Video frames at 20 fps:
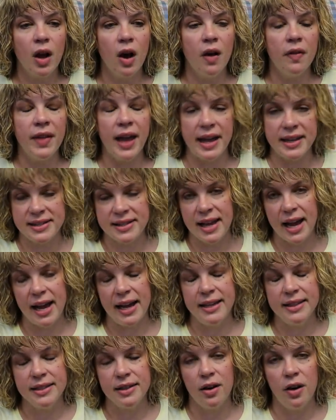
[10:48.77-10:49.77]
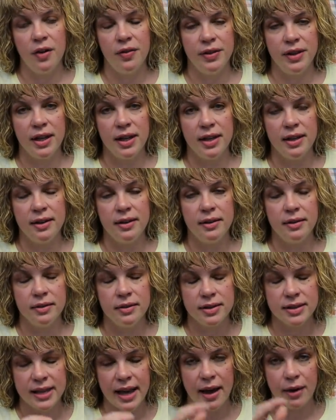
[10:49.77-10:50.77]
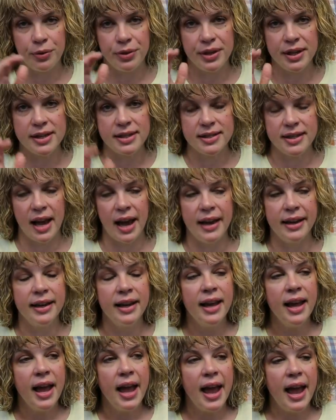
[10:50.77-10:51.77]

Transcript: on that side, on the southeast side.